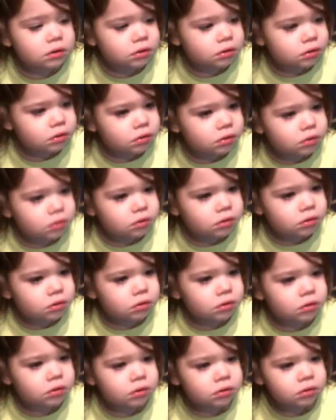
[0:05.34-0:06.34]
How about some
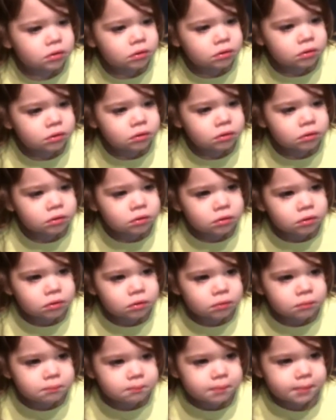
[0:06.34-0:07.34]
eggs?
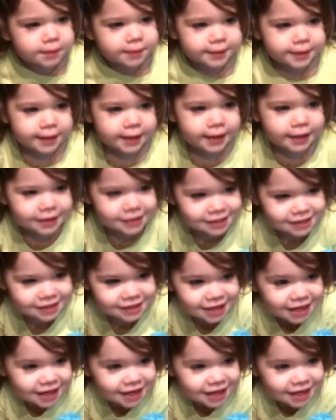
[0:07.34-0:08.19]
Bacon.